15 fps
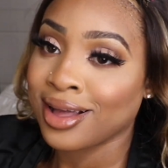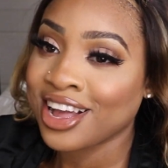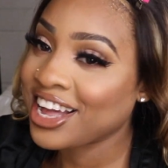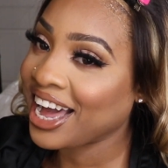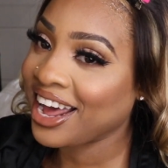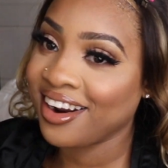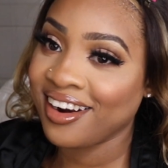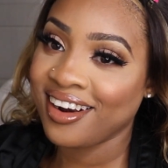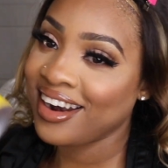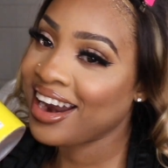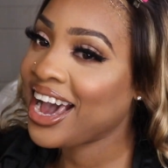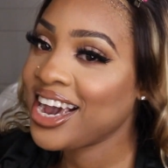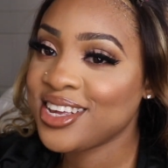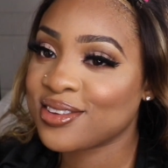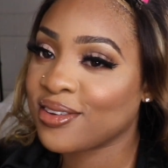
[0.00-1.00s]
Got a
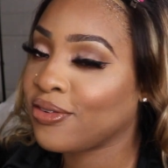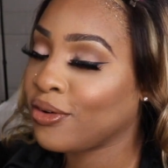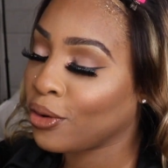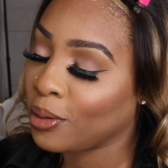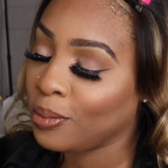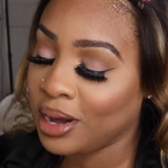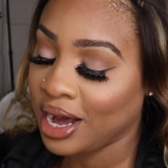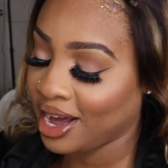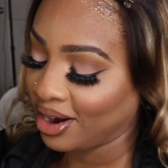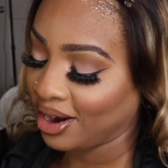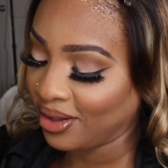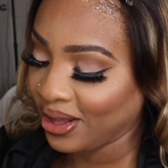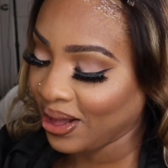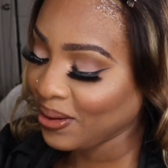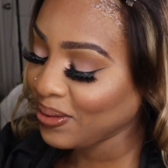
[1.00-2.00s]
nice full
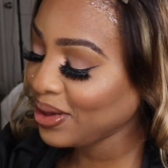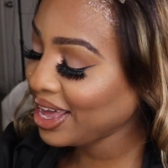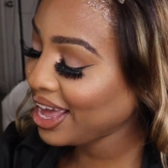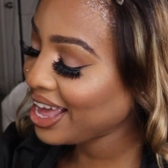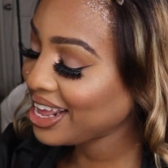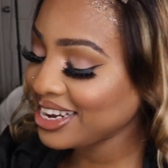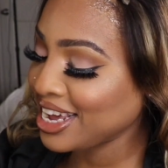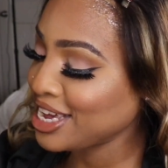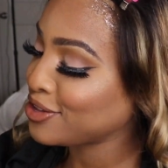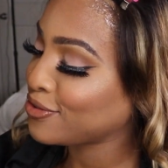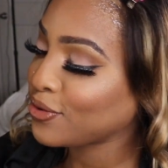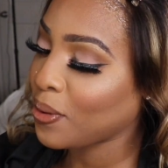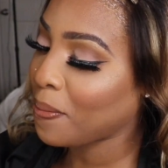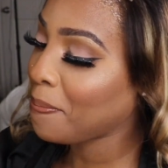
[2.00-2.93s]
bottle. Okay, nice full